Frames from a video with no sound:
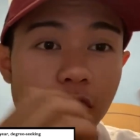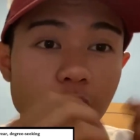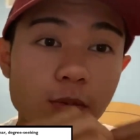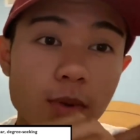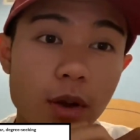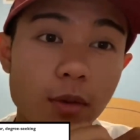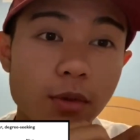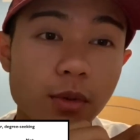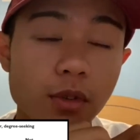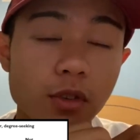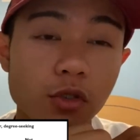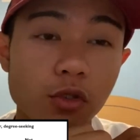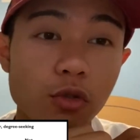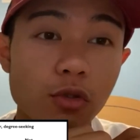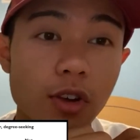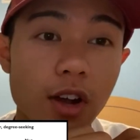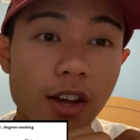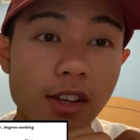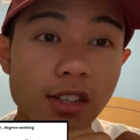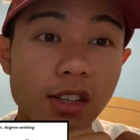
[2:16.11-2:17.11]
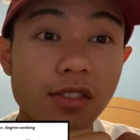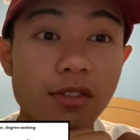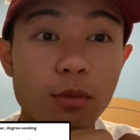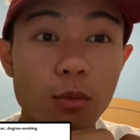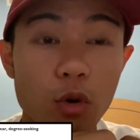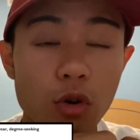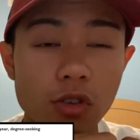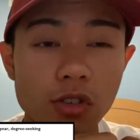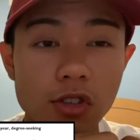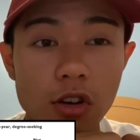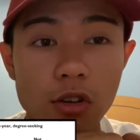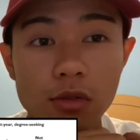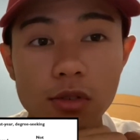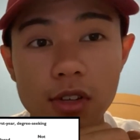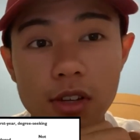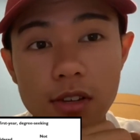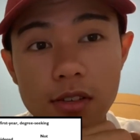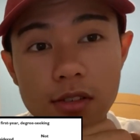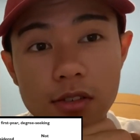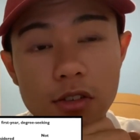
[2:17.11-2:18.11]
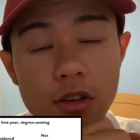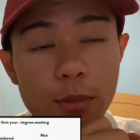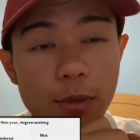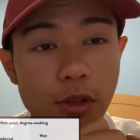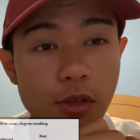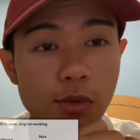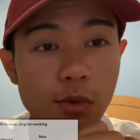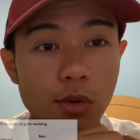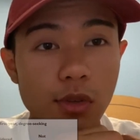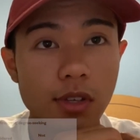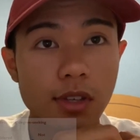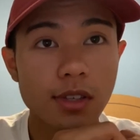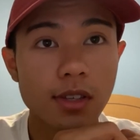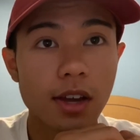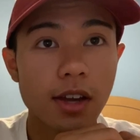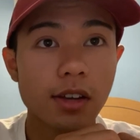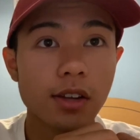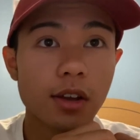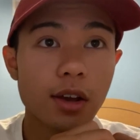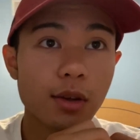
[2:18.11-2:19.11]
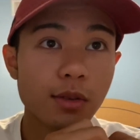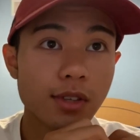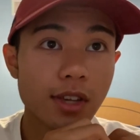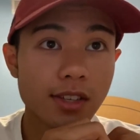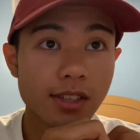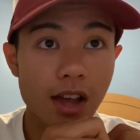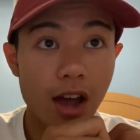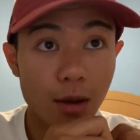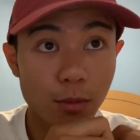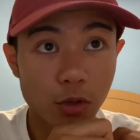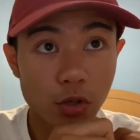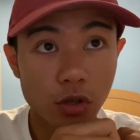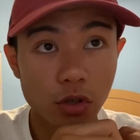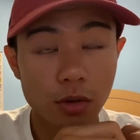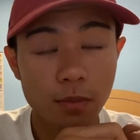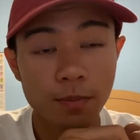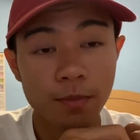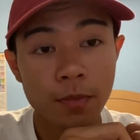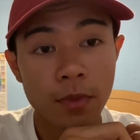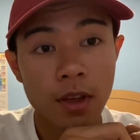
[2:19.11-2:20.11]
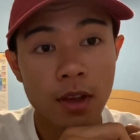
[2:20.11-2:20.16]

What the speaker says: it was probably scrutinized even more so since so many schools decided to go test optional.